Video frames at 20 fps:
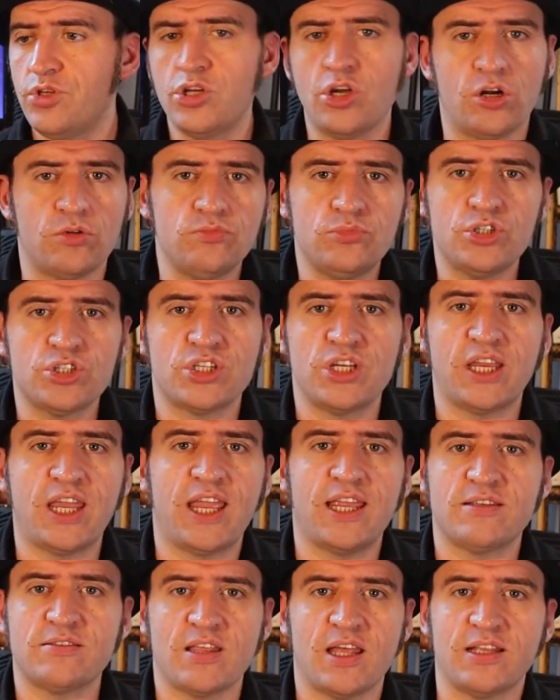know, just in
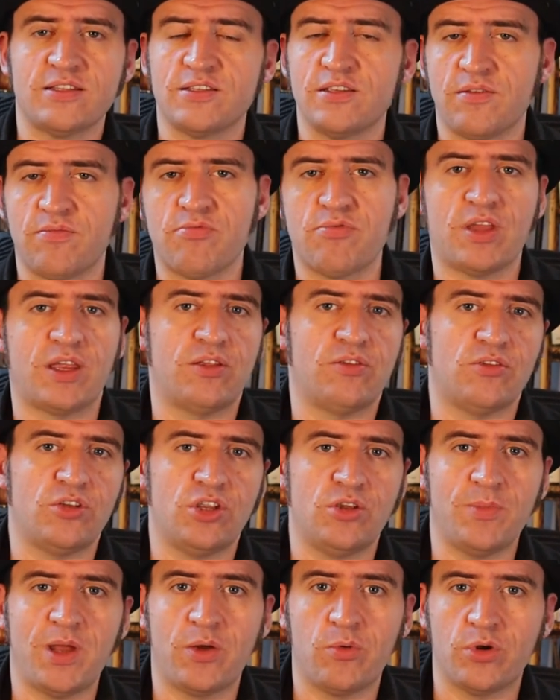case that's a thing
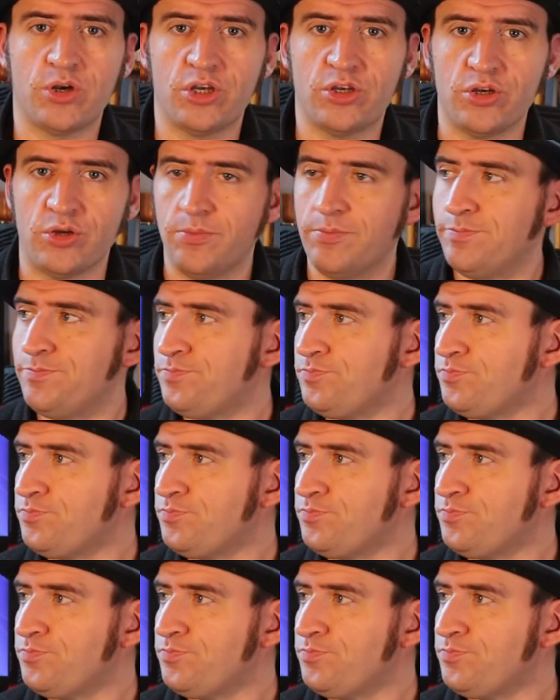that you might want to do.